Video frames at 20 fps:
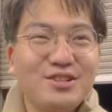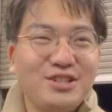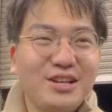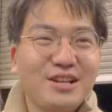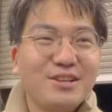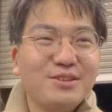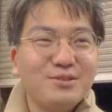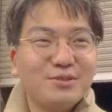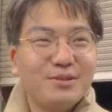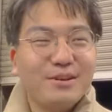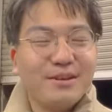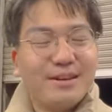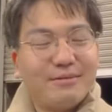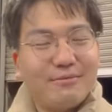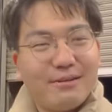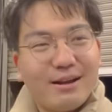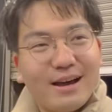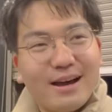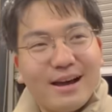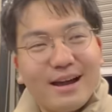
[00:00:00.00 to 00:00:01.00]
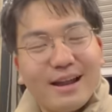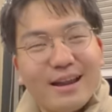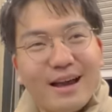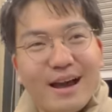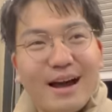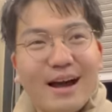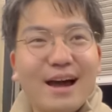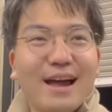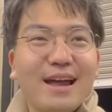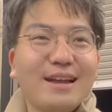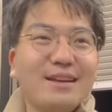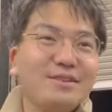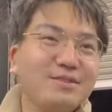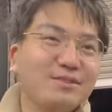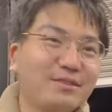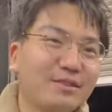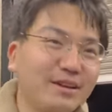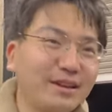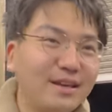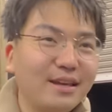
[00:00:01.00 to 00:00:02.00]
She enjoyed the ride. I
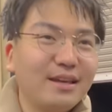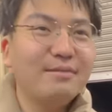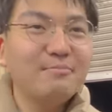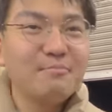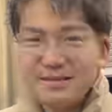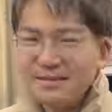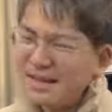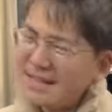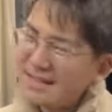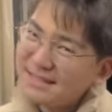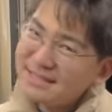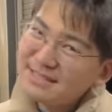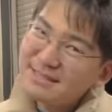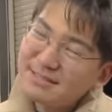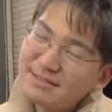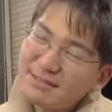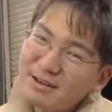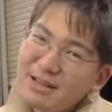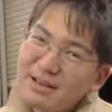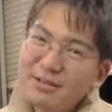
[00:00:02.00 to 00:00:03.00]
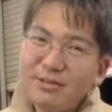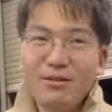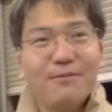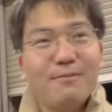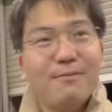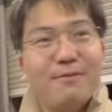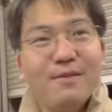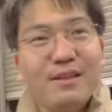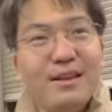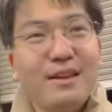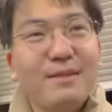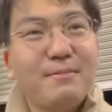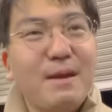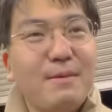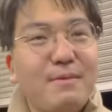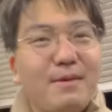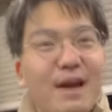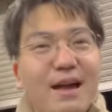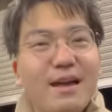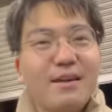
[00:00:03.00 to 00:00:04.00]
enjoyed it. Next one, hopefully,
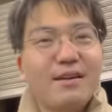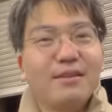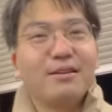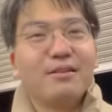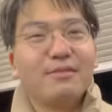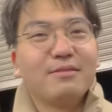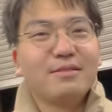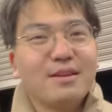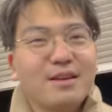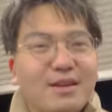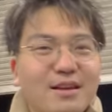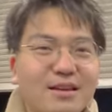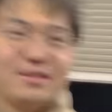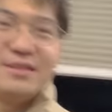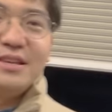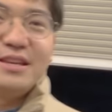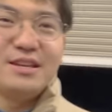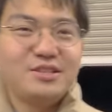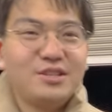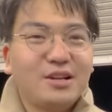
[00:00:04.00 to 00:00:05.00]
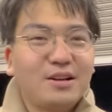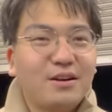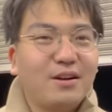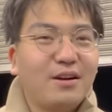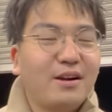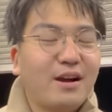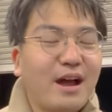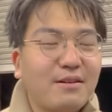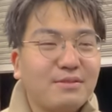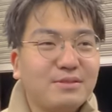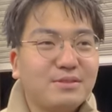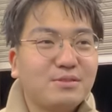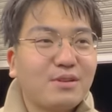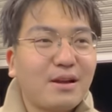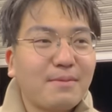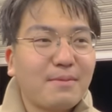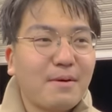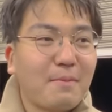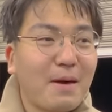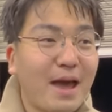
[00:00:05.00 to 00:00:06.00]
maybe I you know. Teaching her how to
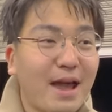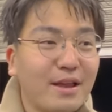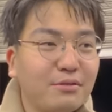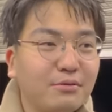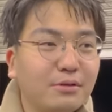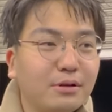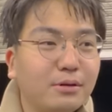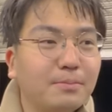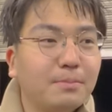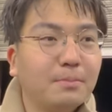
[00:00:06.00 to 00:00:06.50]
drive a manual.